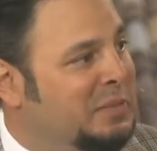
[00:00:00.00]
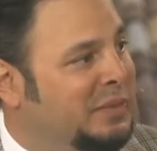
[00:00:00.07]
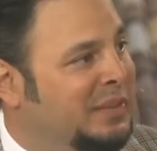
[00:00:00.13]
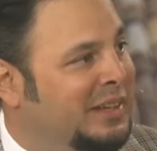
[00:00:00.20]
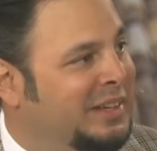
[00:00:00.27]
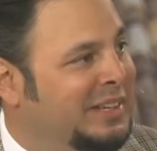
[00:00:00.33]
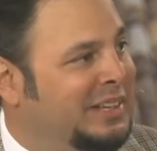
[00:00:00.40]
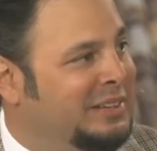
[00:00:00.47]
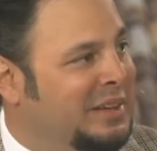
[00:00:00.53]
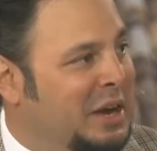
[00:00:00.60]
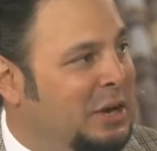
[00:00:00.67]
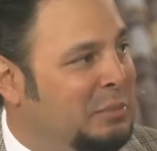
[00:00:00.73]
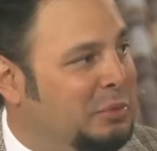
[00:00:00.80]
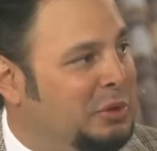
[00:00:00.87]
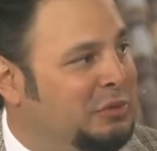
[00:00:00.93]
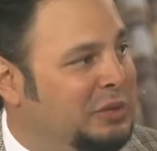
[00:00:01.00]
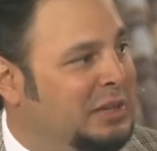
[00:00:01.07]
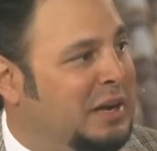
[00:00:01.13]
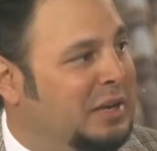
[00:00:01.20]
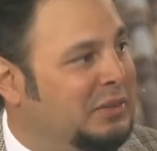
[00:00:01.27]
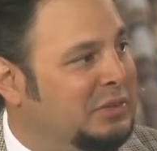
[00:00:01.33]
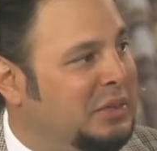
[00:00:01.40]
Did the entire proof of
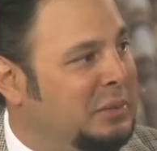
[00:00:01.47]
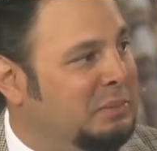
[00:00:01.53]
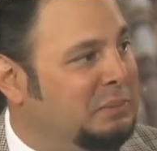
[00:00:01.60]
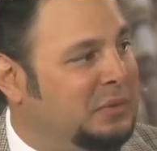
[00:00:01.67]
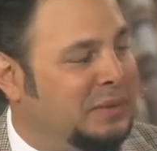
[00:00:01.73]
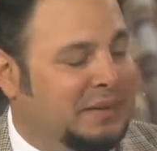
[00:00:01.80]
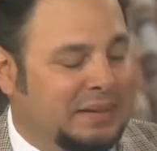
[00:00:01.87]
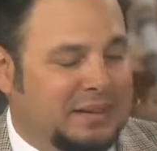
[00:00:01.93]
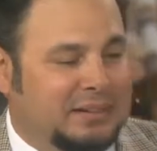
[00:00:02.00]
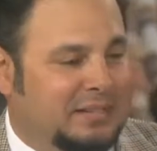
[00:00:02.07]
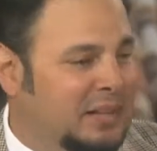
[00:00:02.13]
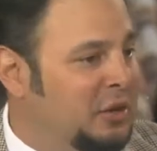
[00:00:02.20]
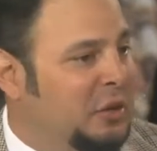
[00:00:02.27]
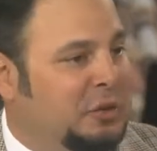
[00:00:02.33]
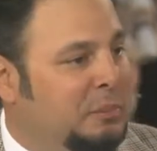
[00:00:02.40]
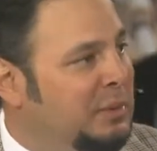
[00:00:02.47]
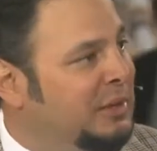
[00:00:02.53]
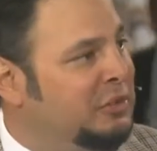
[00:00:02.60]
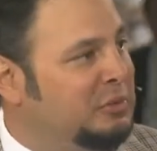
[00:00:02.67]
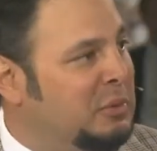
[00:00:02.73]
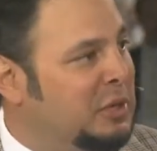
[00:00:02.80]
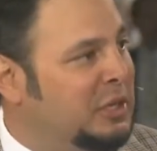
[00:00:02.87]
concept, did all the
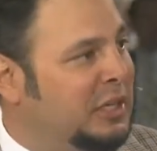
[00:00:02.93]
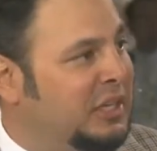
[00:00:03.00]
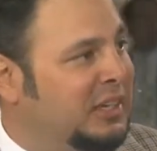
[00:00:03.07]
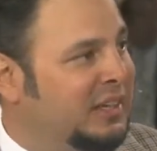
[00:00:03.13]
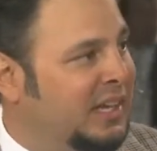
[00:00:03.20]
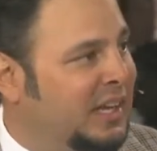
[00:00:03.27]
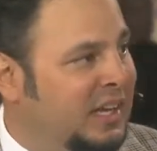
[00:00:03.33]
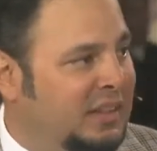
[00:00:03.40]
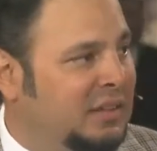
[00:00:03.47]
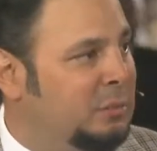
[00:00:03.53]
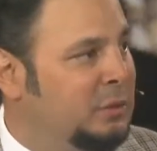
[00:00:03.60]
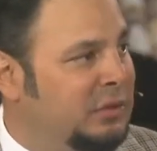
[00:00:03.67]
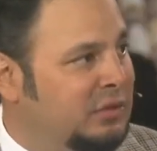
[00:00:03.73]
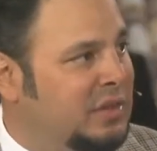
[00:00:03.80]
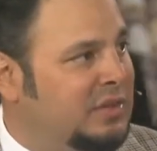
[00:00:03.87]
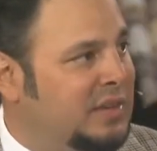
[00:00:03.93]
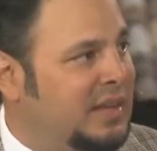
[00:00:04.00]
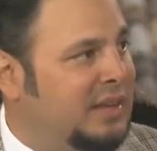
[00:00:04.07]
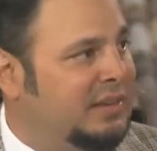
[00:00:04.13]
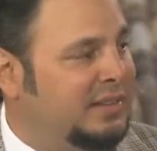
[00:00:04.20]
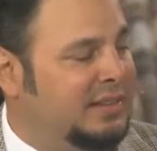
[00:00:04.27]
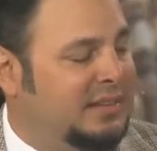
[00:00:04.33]
benchmarking and the business
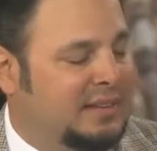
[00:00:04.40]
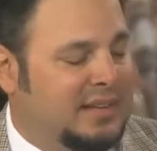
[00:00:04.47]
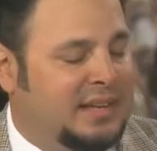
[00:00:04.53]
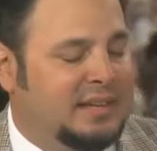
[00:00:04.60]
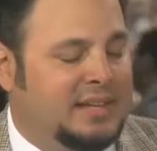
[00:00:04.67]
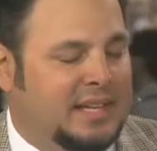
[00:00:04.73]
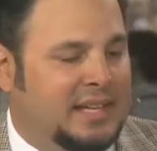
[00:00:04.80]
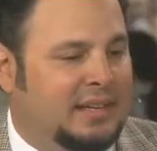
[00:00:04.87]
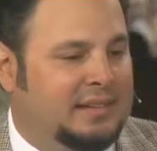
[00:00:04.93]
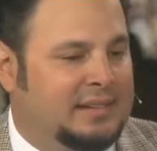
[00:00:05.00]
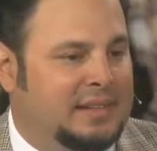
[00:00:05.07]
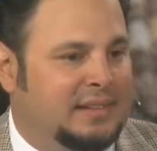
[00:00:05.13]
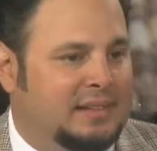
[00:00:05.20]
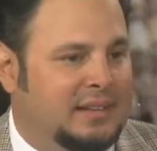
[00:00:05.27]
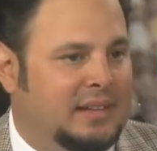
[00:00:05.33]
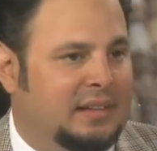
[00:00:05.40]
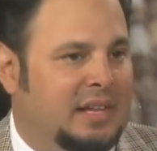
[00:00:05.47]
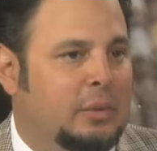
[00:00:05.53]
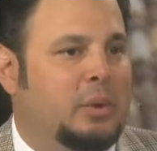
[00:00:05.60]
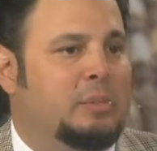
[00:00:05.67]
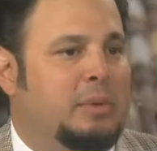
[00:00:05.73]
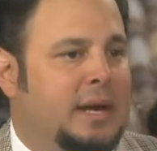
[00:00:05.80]
case in 10 days that
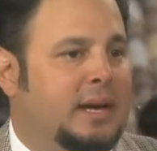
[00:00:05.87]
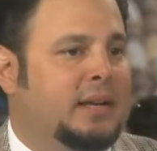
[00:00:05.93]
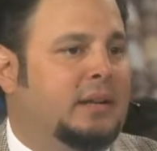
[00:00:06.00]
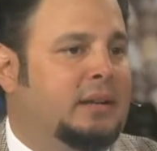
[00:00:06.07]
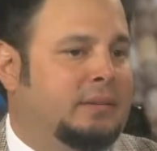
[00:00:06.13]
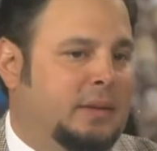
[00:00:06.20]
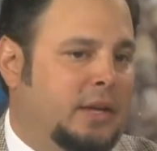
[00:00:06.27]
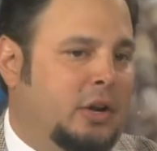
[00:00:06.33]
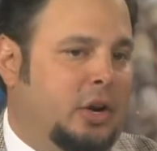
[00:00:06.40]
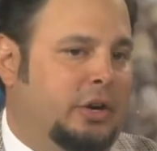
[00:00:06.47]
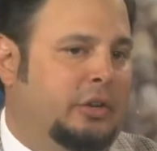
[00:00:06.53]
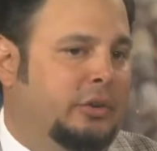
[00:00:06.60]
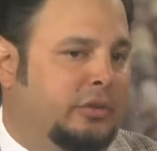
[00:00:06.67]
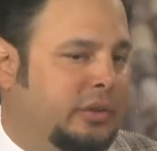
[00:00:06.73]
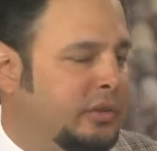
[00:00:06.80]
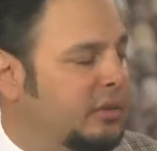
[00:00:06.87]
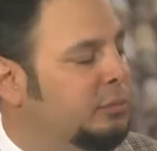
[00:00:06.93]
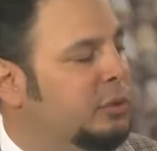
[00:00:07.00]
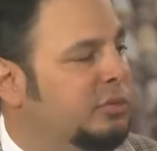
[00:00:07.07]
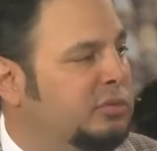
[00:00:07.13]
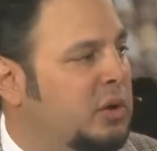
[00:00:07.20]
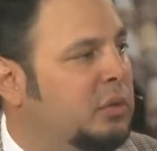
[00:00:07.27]
they went back and are using to
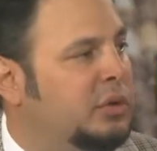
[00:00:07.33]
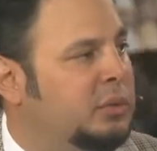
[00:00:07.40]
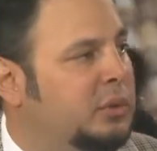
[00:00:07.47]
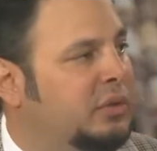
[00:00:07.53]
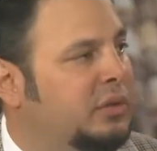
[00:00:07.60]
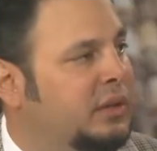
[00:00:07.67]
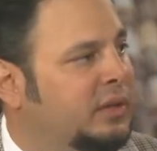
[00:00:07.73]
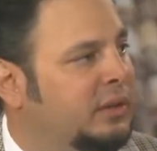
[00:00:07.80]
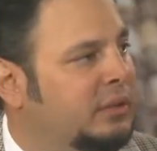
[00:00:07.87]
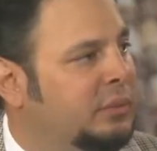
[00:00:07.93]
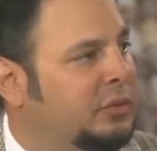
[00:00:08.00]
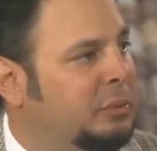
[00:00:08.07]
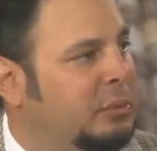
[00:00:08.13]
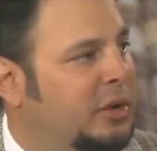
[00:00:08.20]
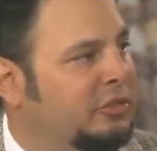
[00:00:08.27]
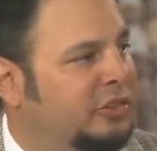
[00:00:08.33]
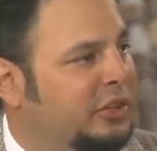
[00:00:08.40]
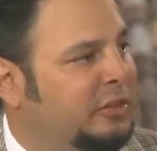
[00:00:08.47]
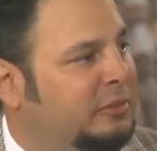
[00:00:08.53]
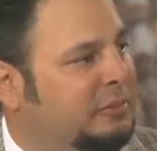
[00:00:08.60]
move forward with the project.